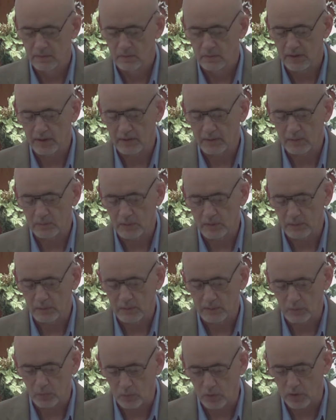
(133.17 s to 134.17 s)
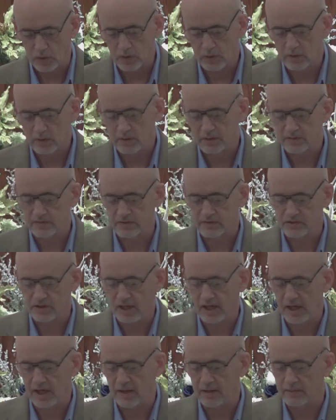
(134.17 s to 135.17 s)
What we were as a
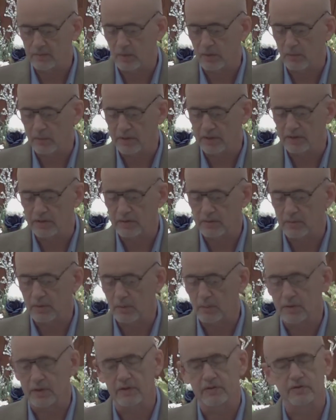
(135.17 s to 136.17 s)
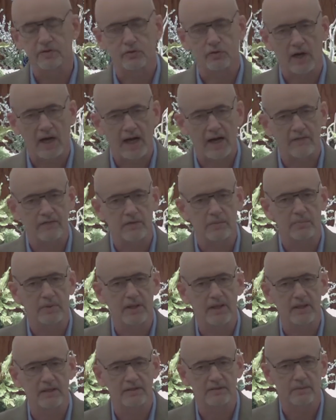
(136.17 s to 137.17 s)
child, what we strive to
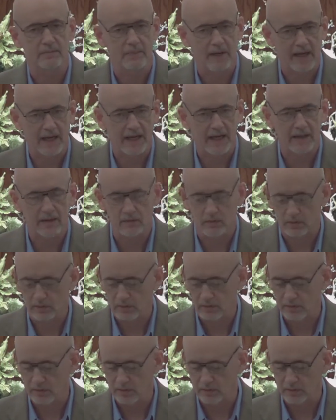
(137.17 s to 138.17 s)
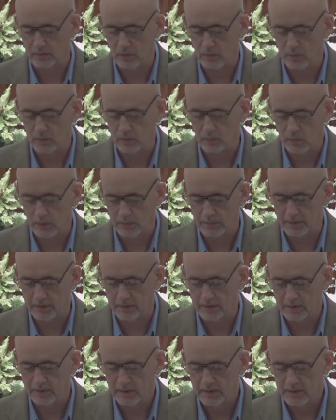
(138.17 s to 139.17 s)
be as a man or a grown
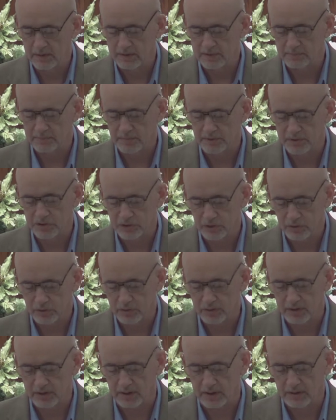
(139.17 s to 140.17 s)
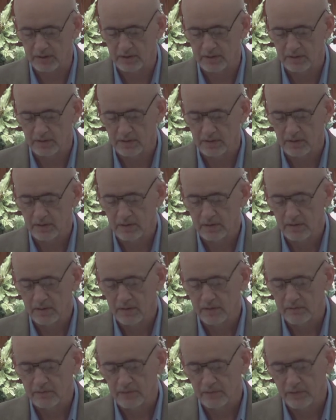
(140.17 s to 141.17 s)
woman is maturity.
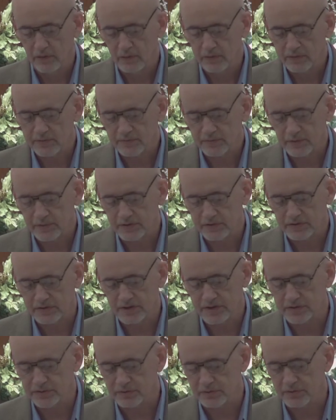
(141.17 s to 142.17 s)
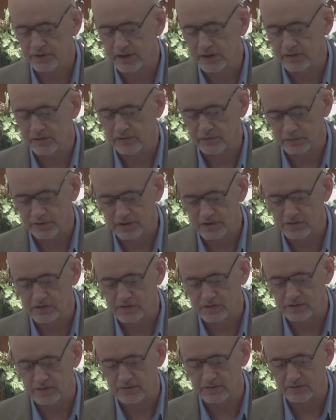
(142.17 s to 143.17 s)
For those first century
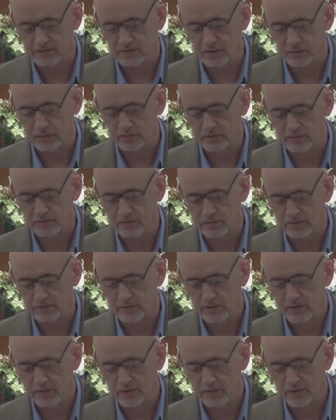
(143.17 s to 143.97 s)
Christians, those